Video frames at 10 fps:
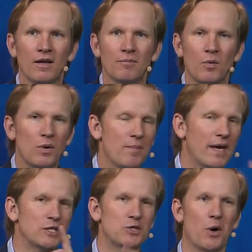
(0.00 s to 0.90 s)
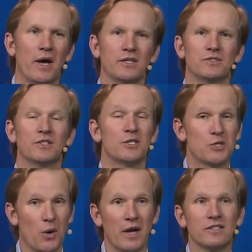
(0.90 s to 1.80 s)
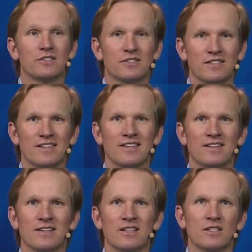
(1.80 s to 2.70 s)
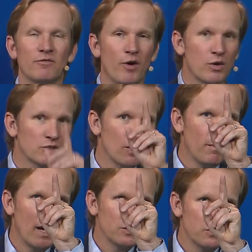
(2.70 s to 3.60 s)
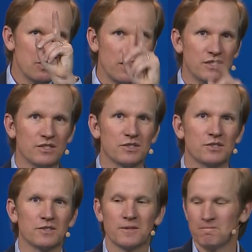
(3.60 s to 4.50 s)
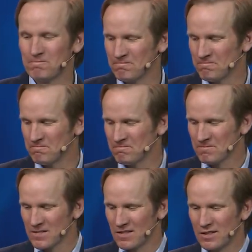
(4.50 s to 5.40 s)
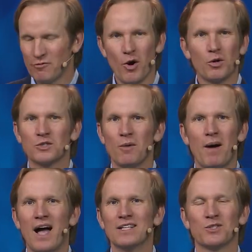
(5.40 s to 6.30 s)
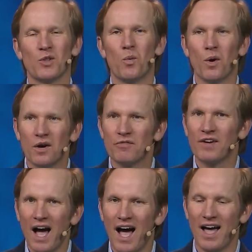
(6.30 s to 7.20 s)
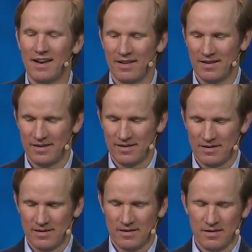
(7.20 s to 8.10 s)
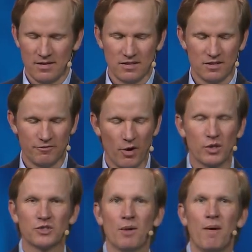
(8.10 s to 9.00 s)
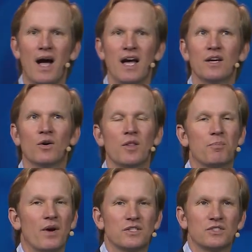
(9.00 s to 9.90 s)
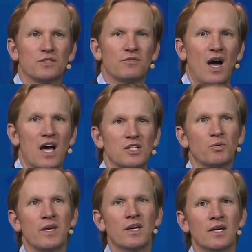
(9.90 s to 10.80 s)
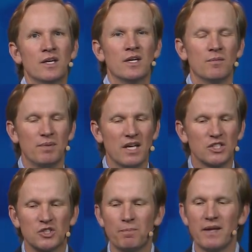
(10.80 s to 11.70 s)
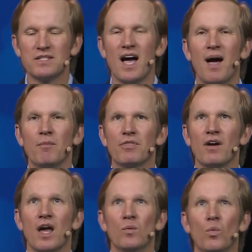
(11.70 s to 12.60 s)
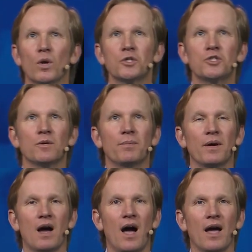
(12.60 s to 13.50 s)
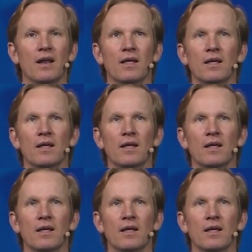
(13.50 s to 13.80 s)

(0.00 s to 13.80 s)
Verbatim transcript: But we make a choice. It's a choice to focus our minds on Jesus, to focus our minds on the Word of God, to focus our mind on the presence of God as we begin to spend time with God and worship God.